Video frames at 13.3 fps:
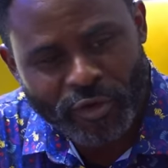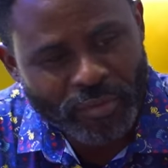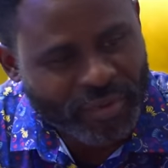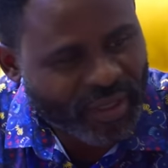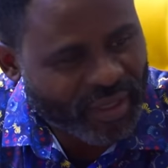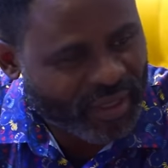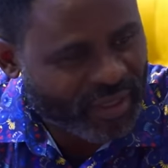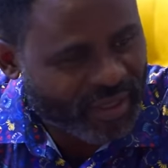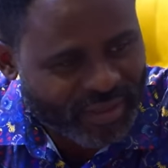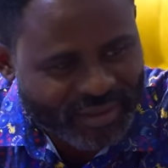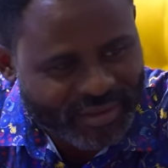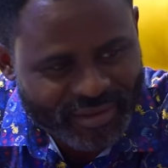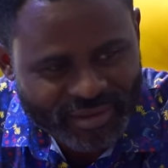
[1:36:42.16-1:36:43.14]
up here
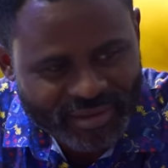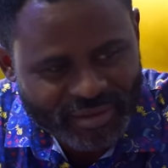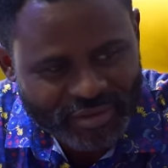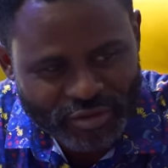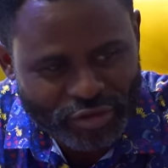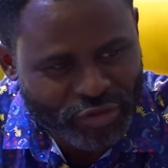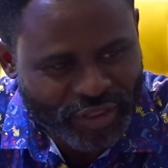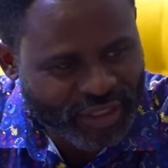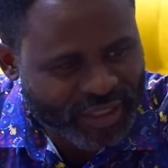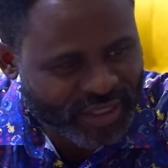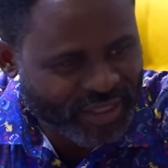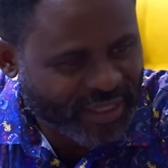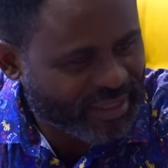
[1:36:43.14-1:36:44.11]
and
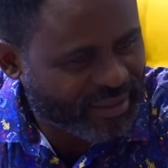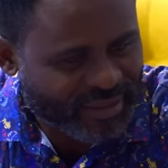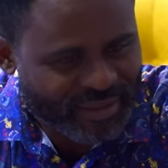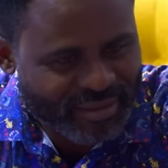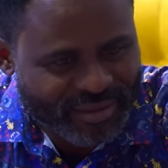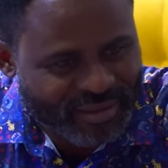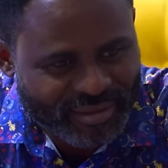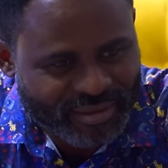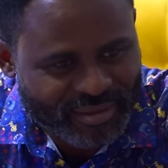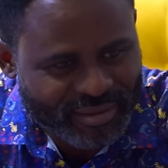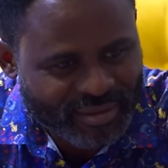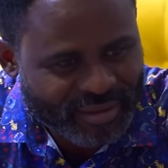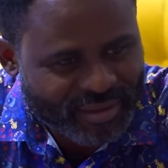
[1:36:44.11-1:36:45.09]
drinking like
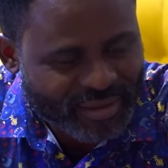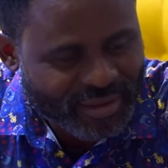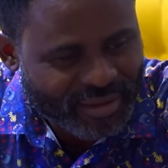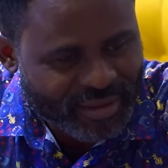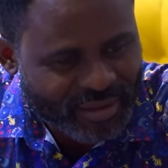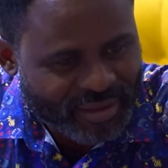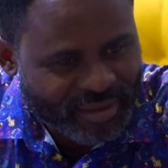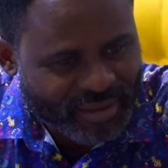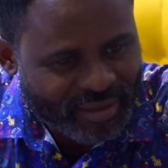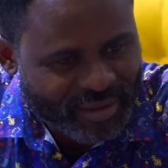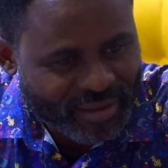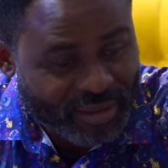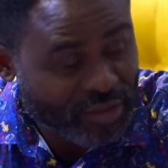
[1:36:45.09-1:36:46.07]
this
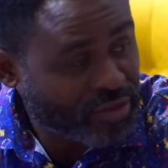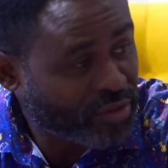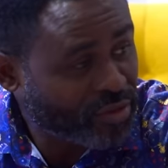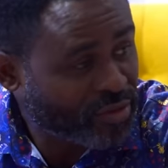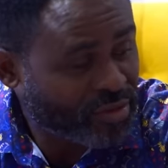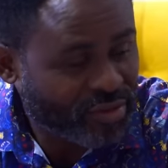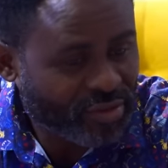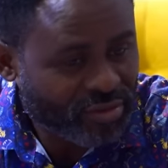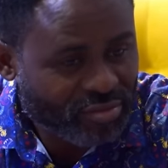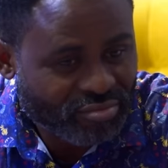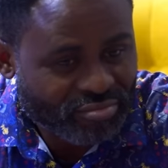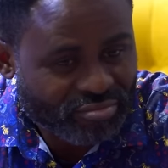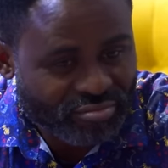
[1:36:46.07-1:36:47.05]
is not
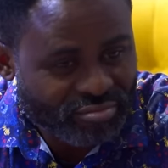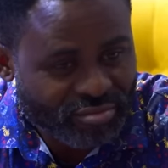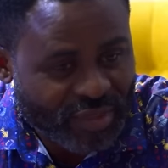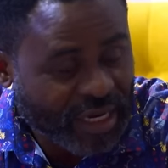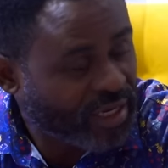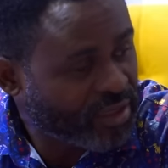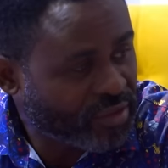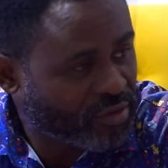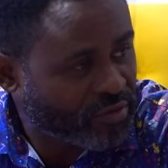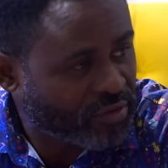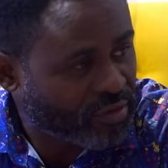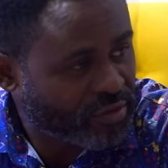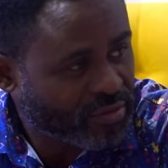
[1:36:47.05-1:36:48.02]
any good
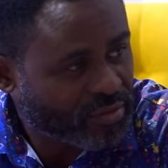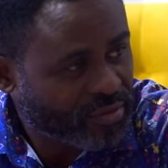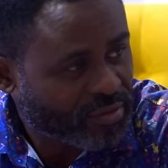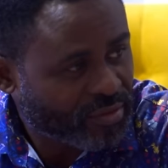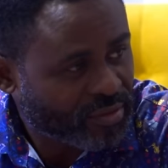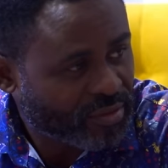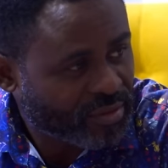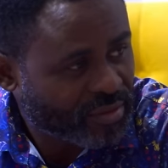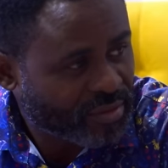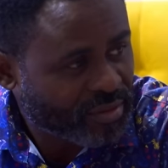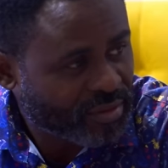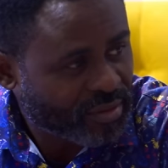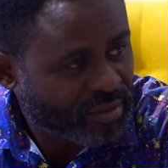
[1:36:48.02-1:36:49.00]
for you.
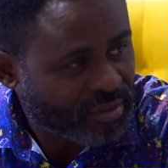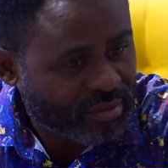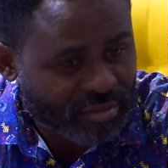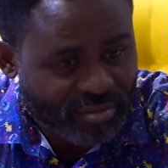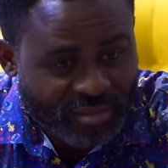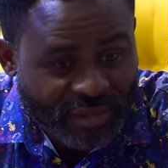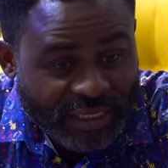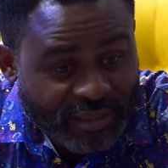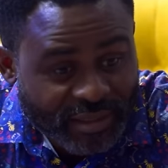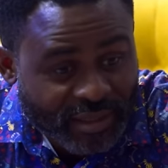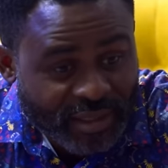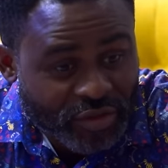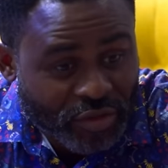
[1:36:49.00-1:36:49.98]
As
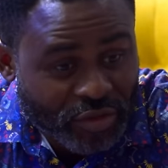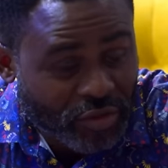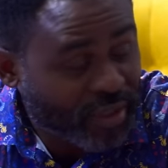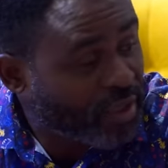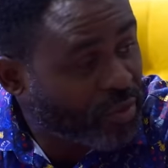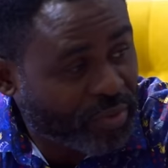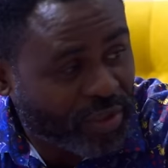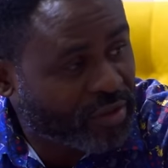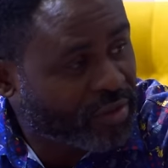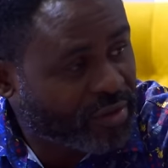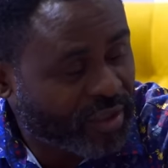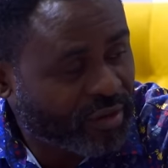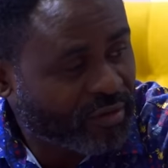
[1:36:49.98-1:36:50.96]
it is, you're not helping
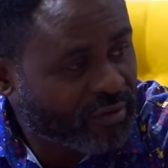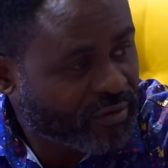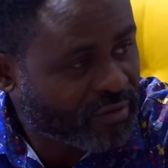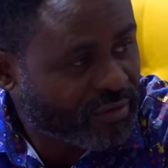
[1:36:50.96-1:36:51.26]
yourself.